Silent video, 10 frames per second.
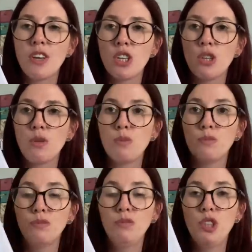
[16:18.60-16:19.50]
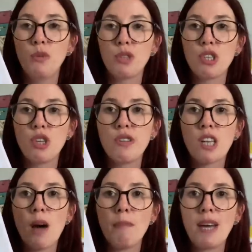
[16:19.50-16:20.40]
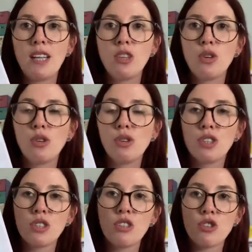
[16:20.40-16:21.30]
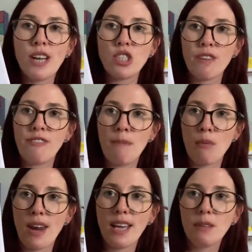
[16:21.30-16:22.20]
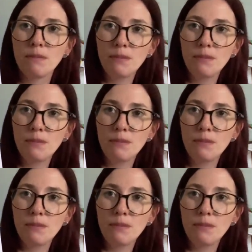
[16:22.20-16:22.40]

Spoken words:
you want to use up in your stretch fabric.